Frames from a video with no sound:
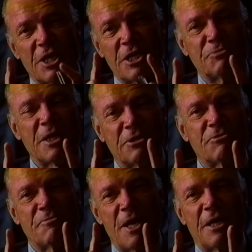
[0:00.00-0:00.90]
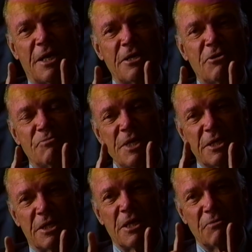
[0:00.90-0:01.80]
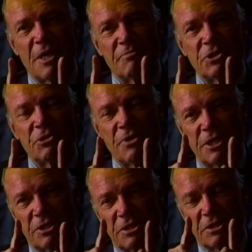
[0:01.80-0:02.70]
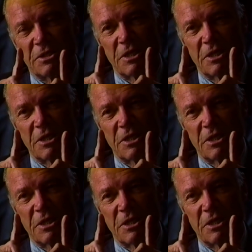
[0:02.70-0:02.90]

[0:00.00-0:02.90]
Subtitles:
this sounds melodramatic, I don't mean it that way, but you ask